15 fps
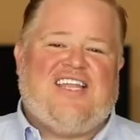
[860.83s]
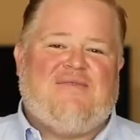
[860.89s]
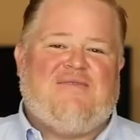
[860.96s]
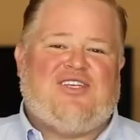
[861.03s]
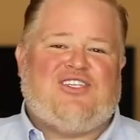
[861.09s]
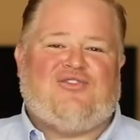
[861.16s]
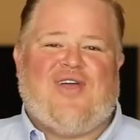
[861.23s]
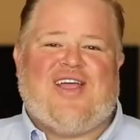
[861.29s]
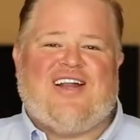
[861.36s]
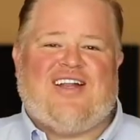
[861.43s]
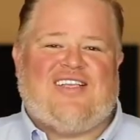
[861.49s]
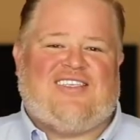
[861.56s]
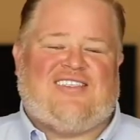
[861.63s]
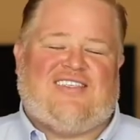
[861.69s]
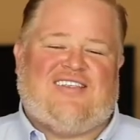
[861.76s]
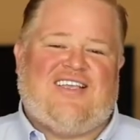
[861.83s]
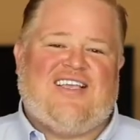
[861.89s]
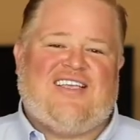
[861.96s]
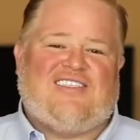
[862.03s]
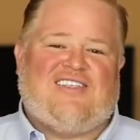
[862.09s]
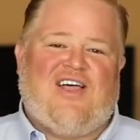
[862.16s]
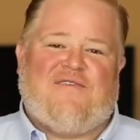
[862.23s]
demonstrated his,
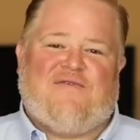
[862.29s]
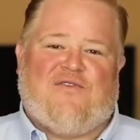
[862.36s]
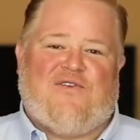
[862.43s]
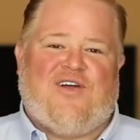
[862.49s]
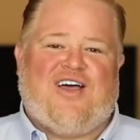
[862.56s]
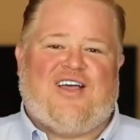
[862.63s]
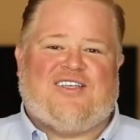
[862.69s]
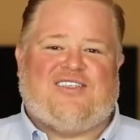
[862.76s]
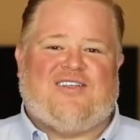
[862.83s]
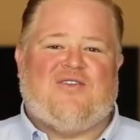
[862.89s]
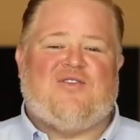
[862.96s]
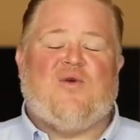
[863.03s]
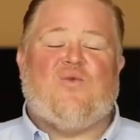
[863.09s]
his love for us.